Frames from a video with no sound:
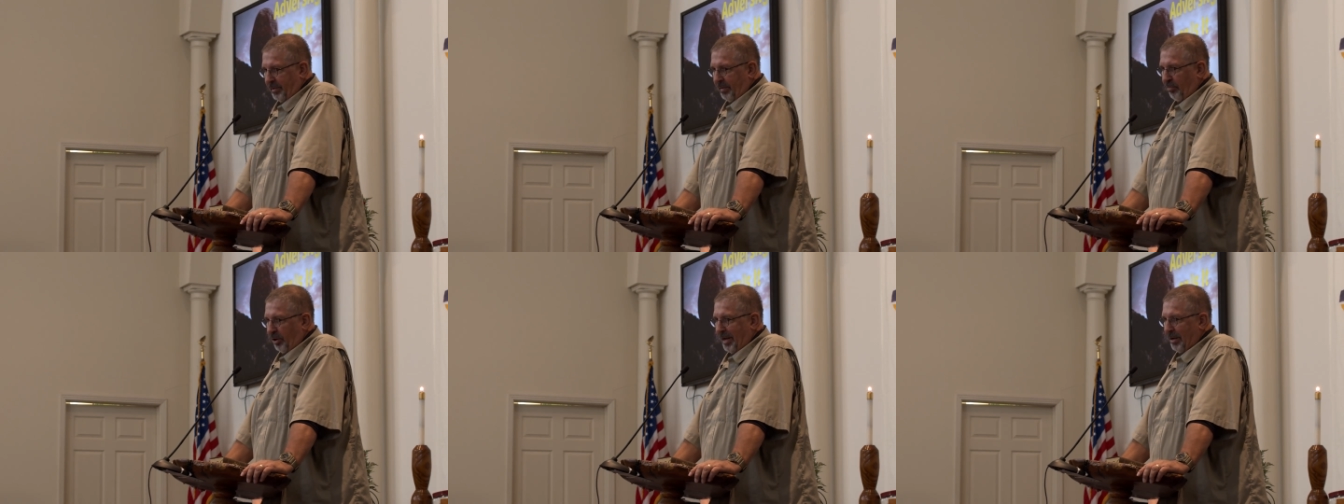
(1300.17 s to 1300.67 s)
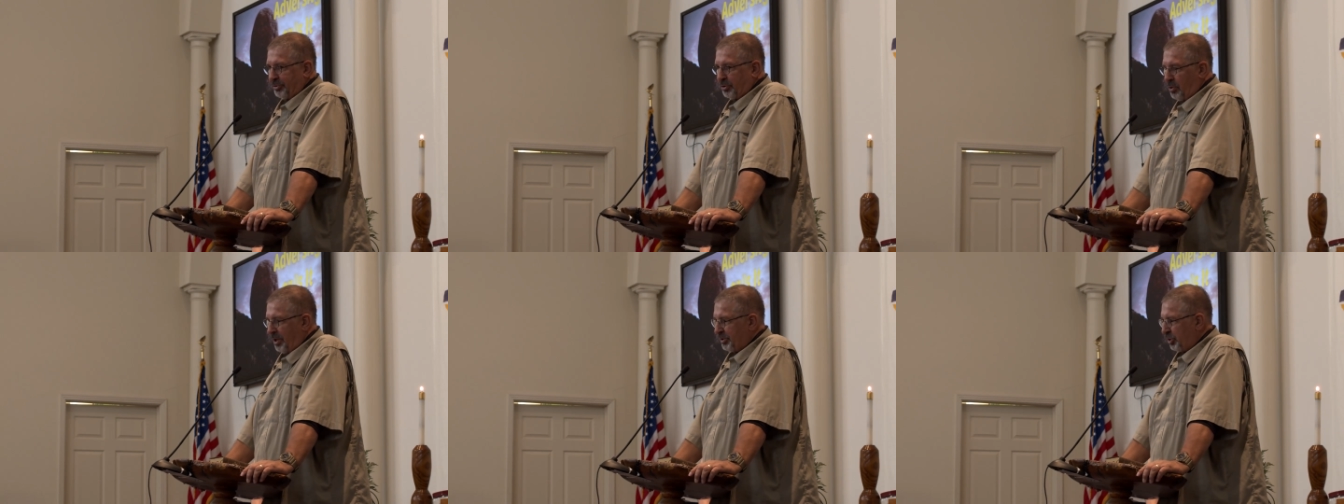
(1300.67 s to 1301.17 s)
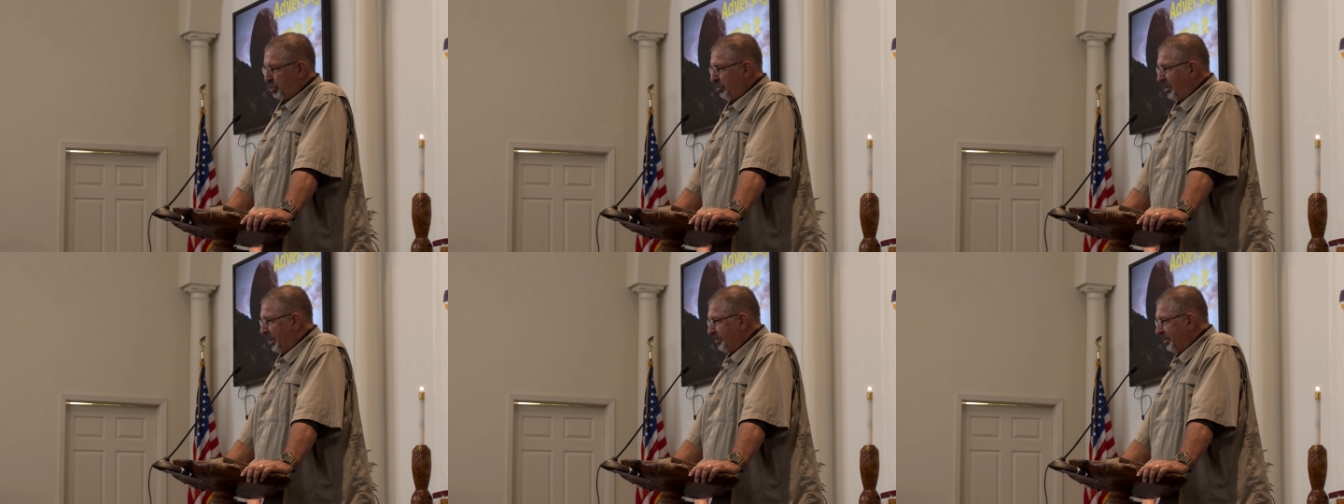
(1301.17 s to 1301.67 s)
They bought a house across the
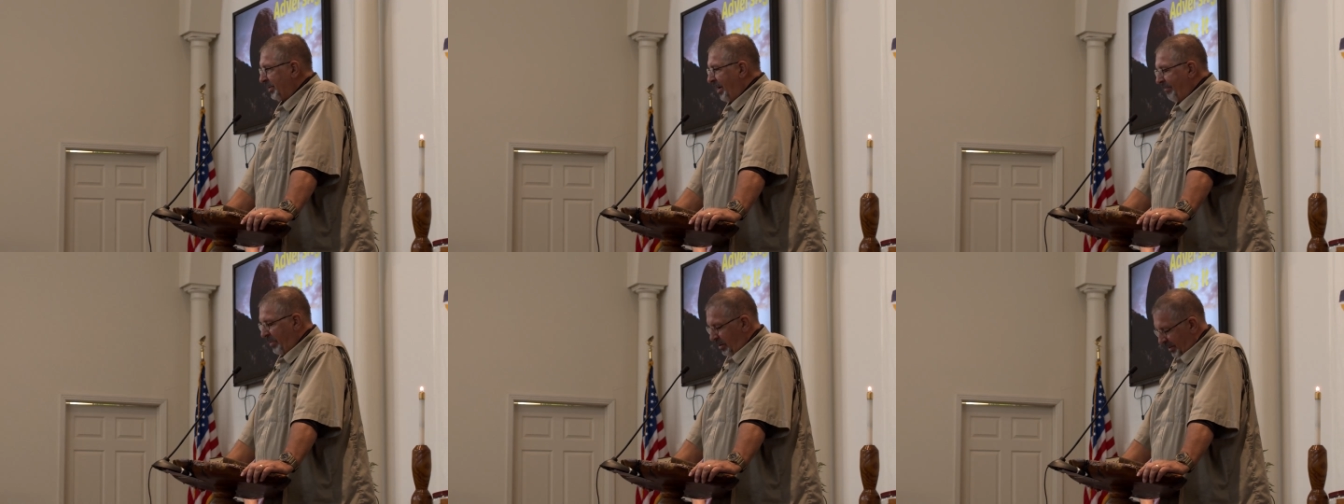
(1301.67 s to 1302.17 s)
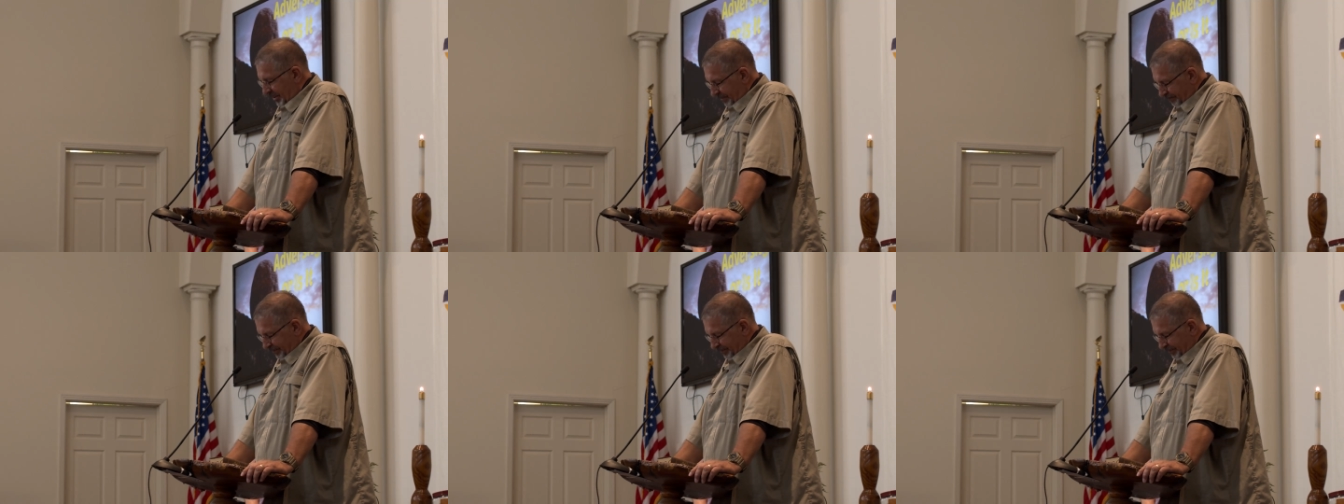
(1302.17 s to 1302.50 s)
street after they got married.